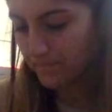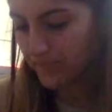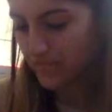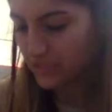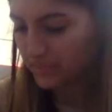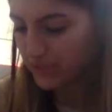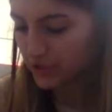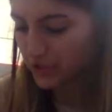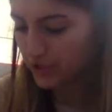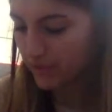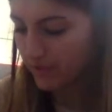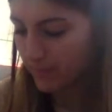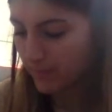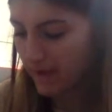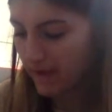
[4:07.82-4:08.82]
Especially on
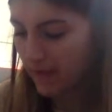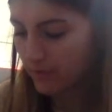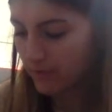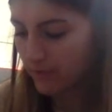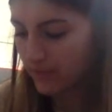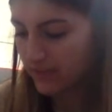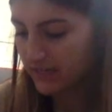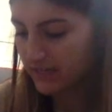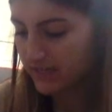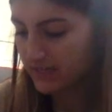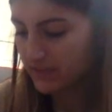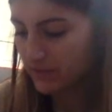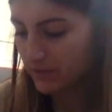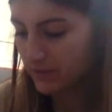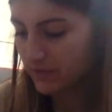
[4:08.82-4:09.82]
the back where it kind of
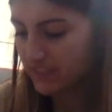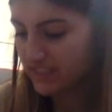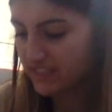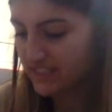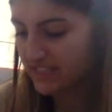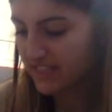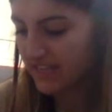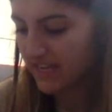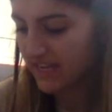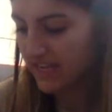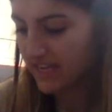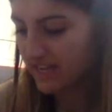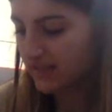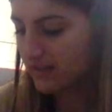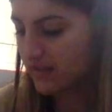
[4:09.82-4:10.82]
doesn't want to
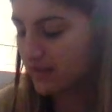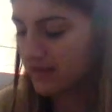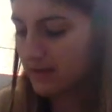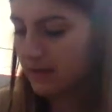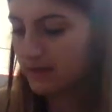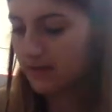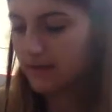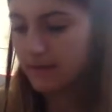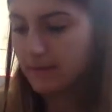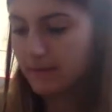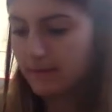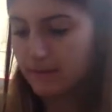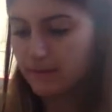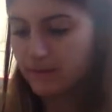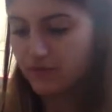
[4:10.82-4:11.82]
stay.
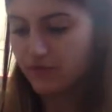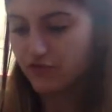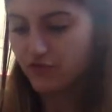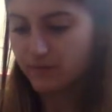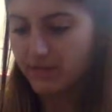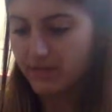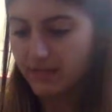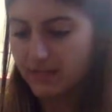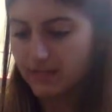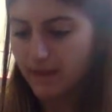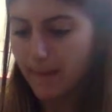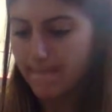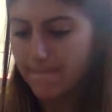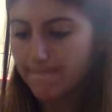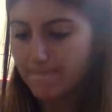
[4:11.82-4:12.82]
This just makes it
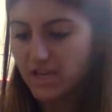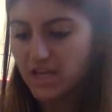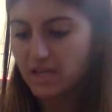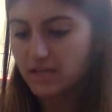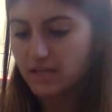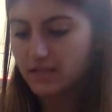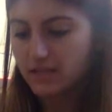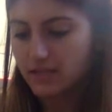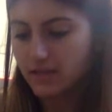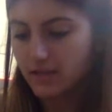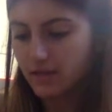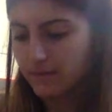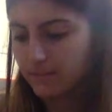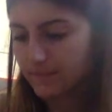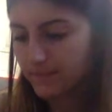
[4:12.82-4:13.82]
a bit
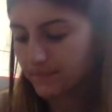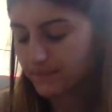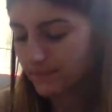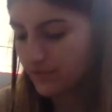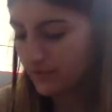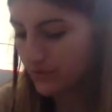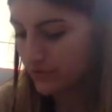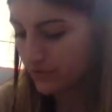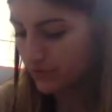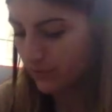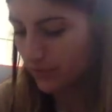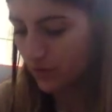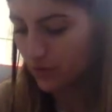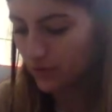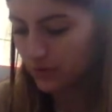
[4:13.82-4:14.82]
easier. So I'm
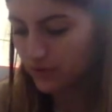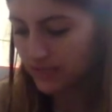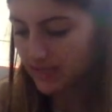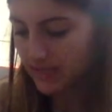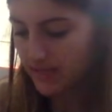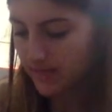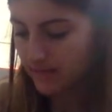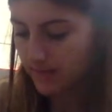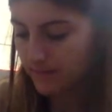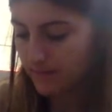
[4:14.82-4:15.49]
holding it.